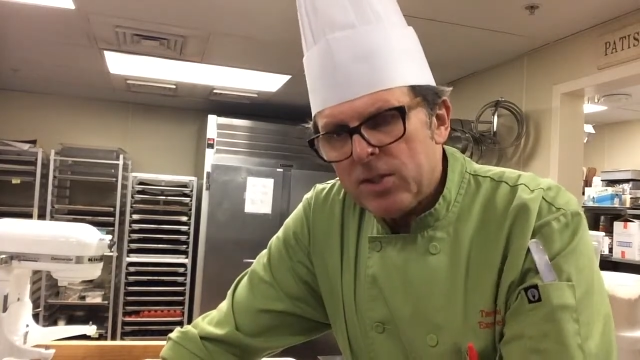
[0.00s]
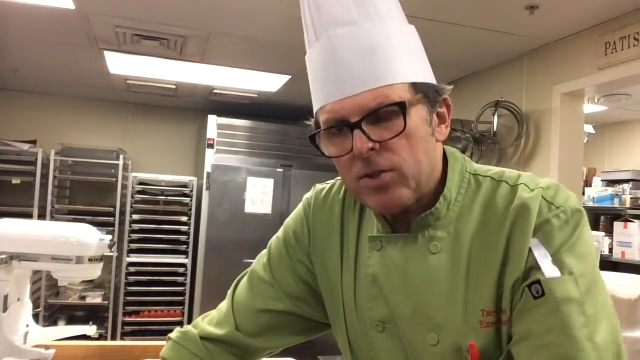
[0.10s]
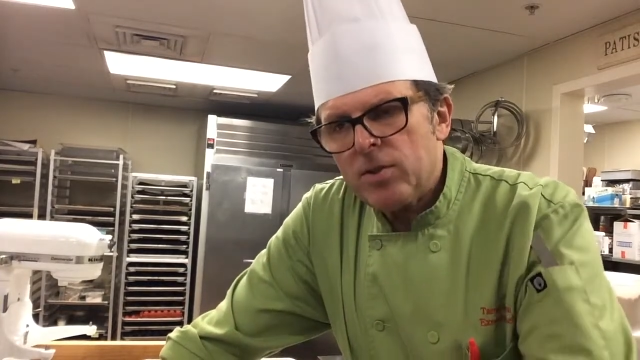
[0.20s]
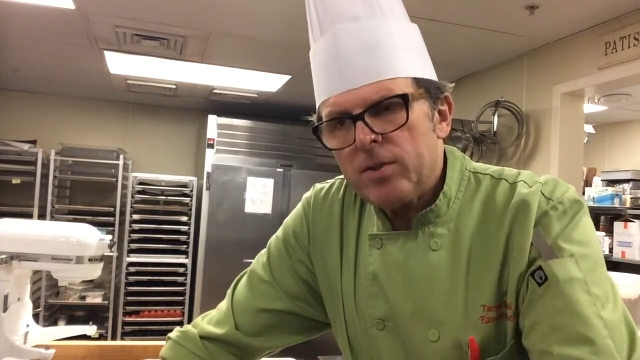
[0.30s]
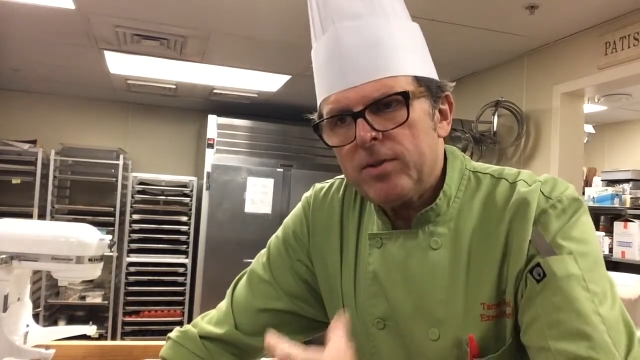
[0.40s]

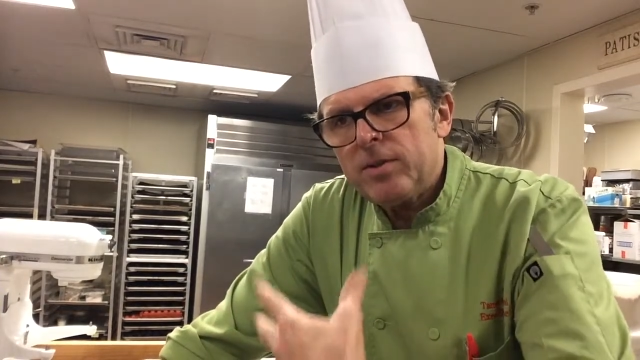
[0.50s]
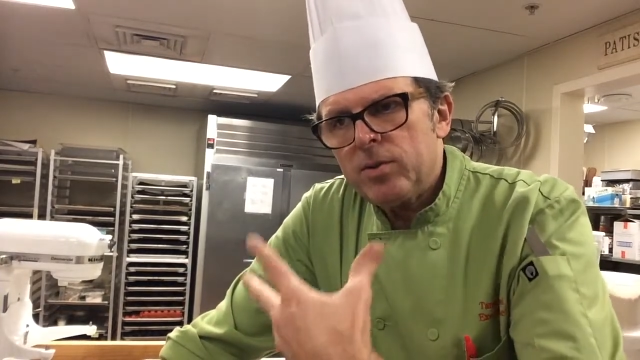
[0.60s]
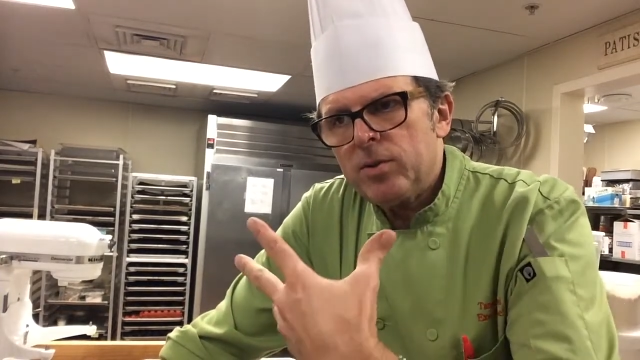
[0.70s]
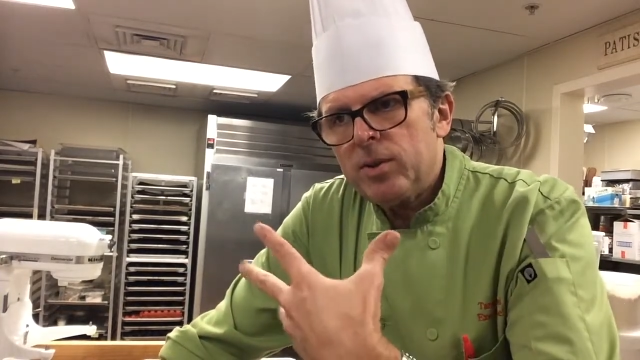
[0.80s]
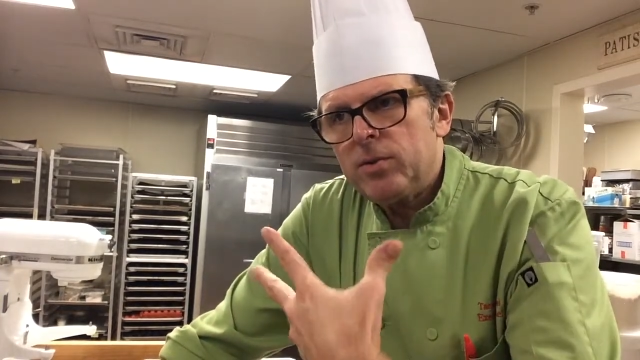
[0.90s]
So
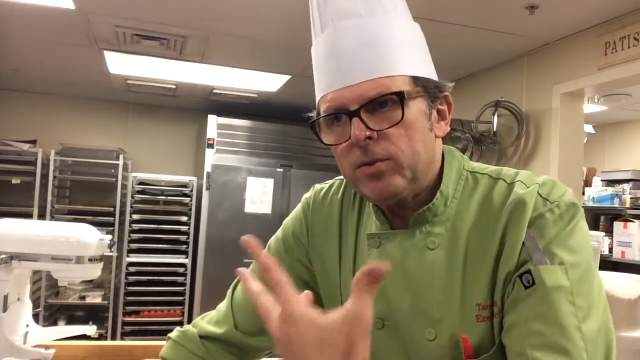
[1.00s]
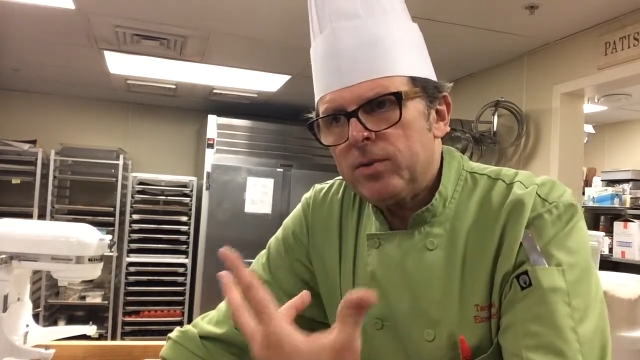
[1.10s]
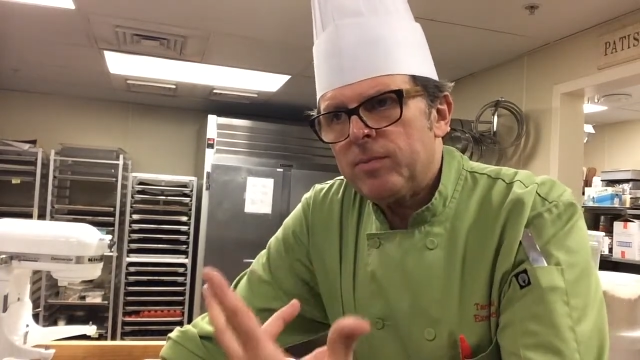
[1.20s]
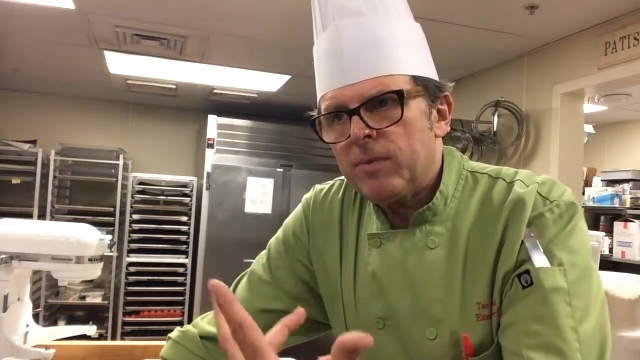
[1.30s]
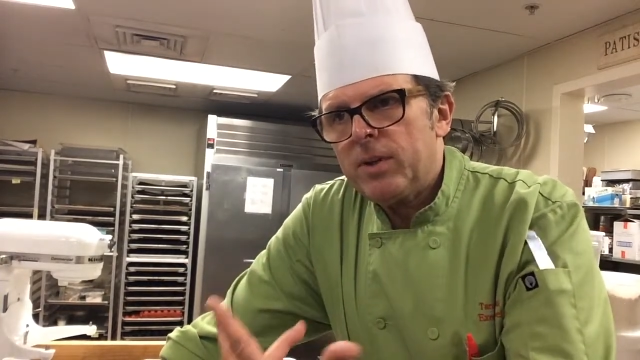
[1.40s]
you
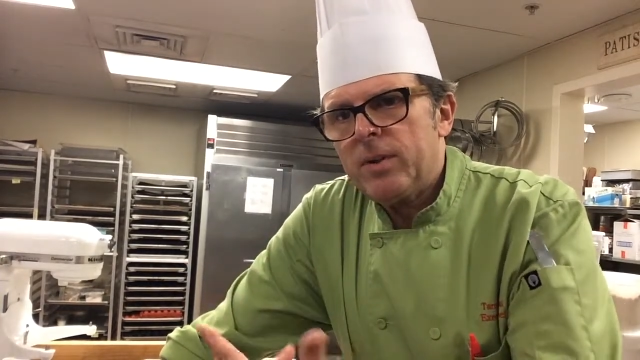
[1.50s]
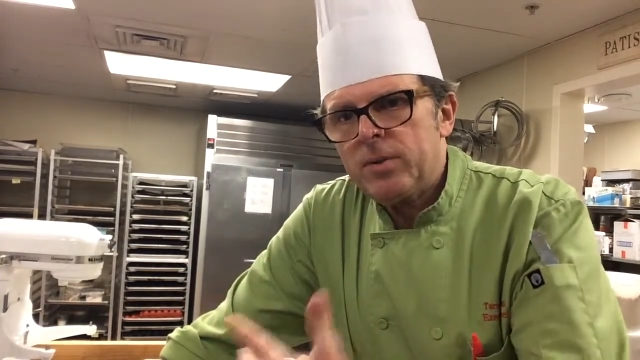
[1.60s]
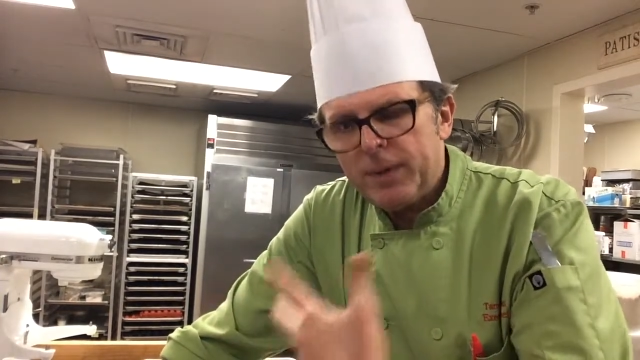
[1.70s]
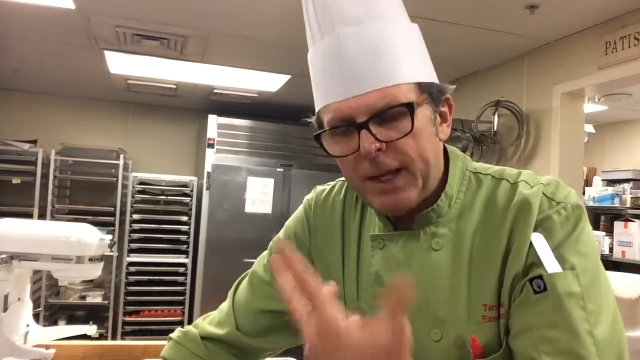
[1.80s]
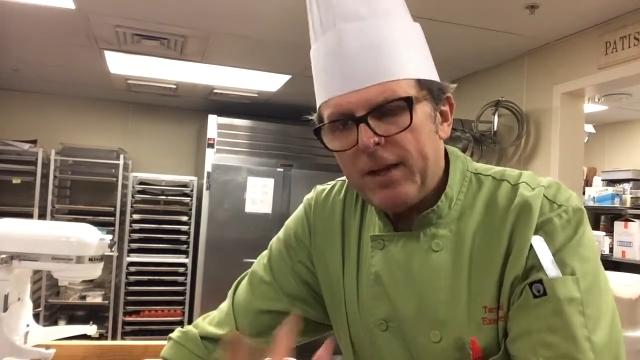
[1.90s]
have
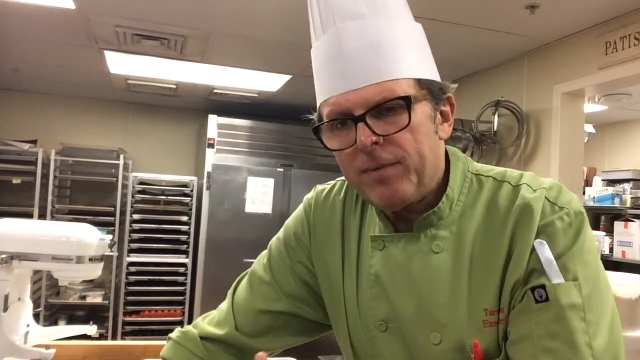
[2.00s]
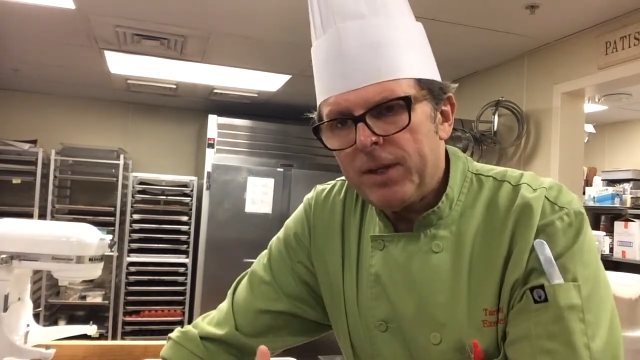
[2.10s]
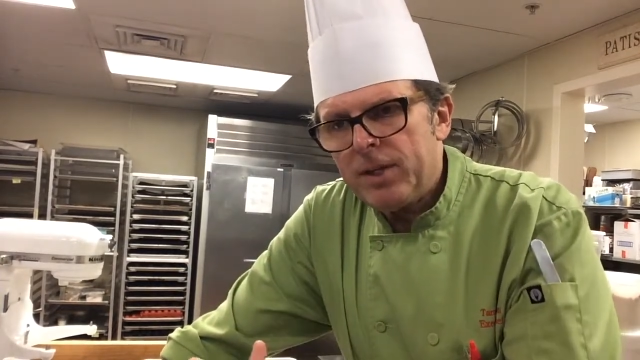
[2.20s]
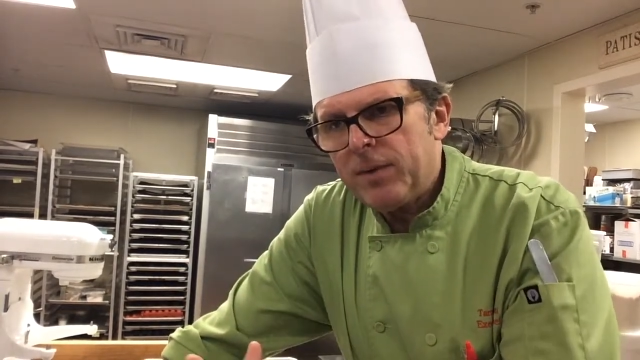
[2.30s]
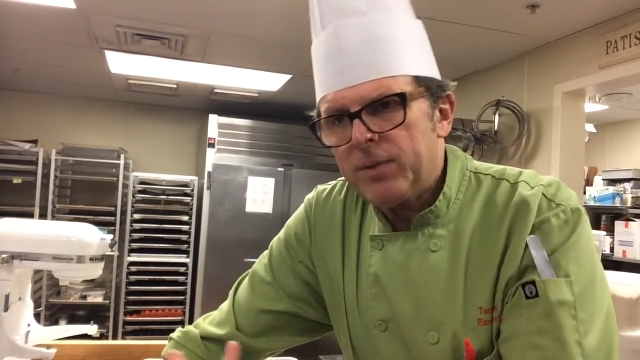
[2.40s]
to be
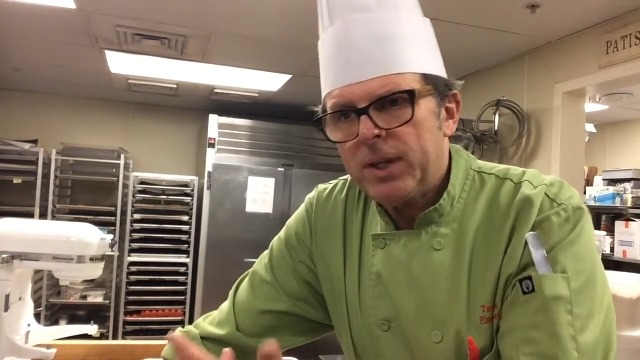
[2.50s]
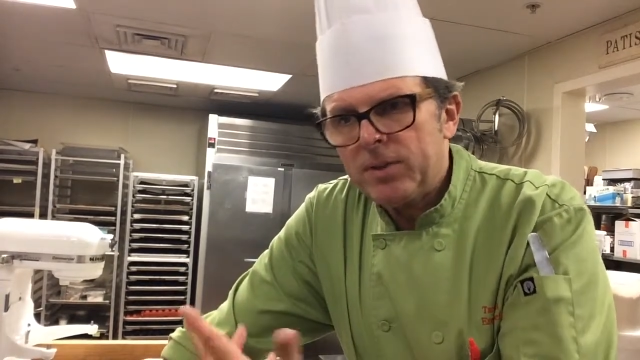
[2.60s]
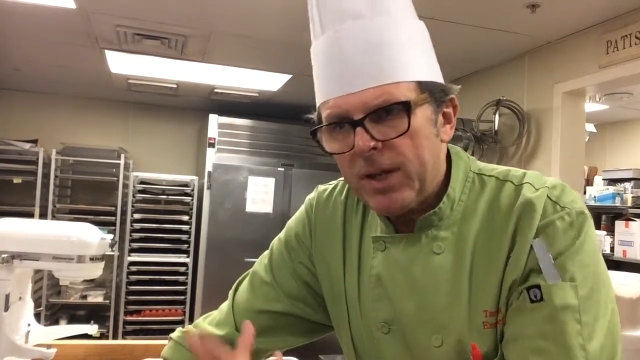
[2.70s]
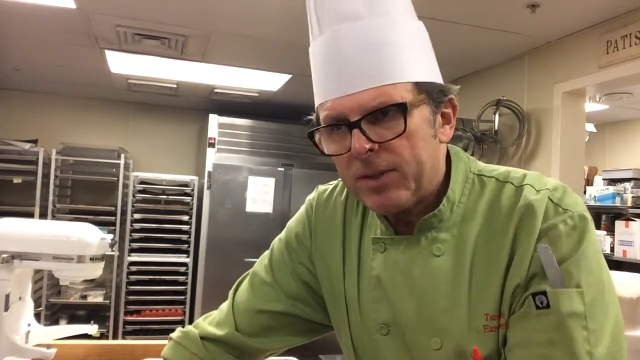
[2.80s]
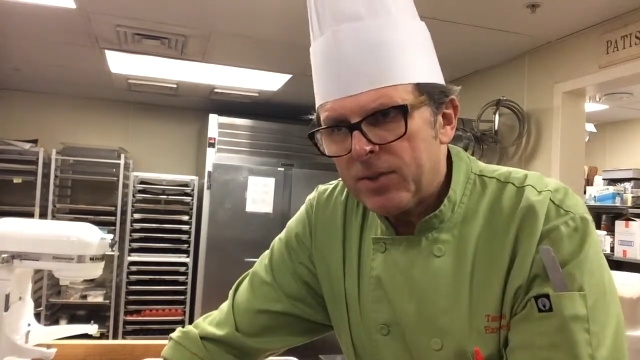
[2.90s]
careful, and you have to get
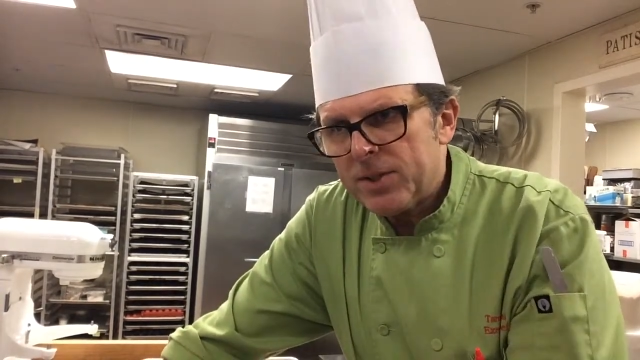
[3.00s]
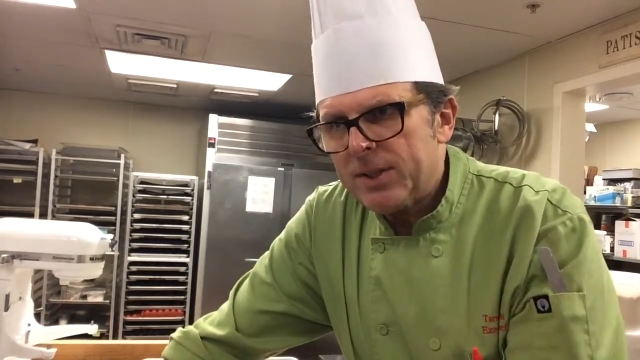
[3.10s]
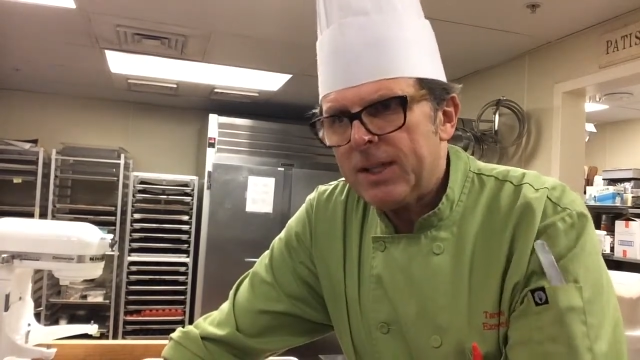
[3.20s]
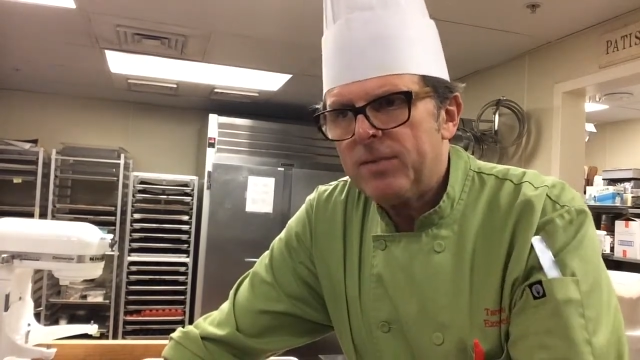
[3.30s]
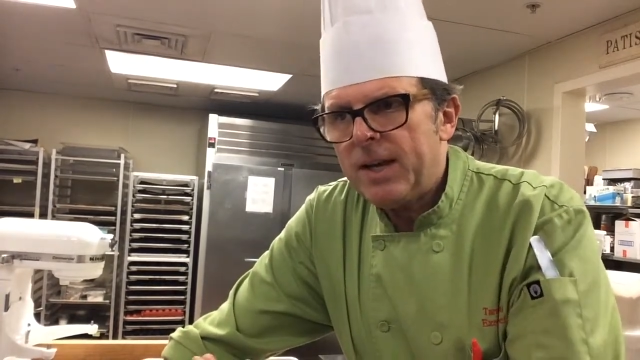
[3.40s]
the right
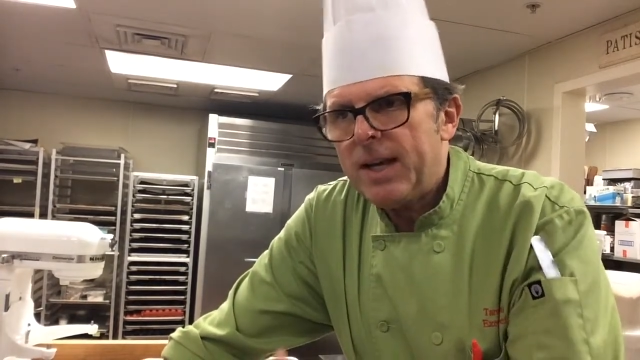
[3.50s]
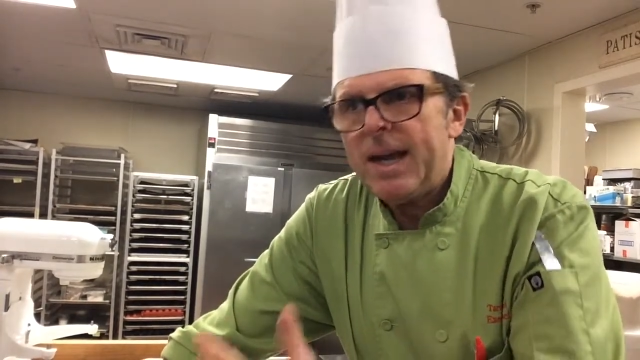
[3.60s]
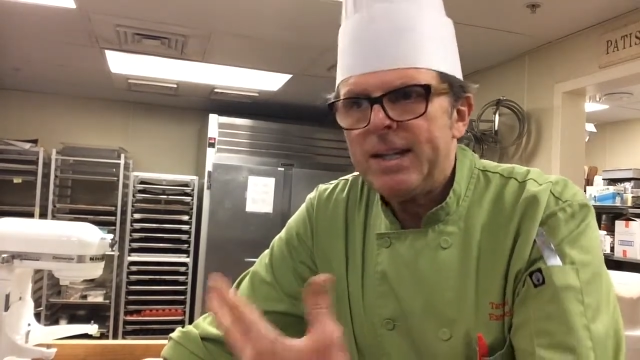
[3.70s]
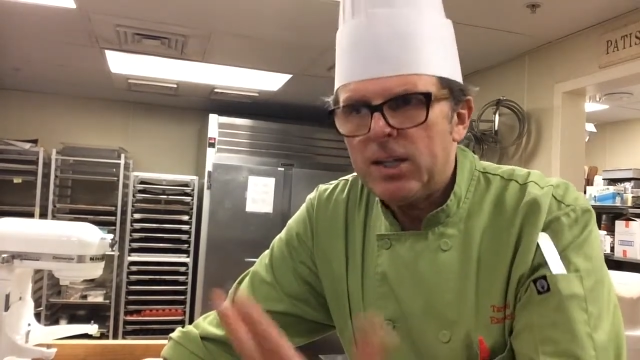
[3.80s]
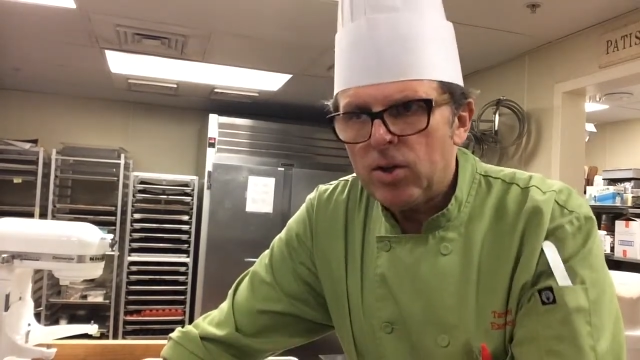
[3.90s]
consistency. That's why adding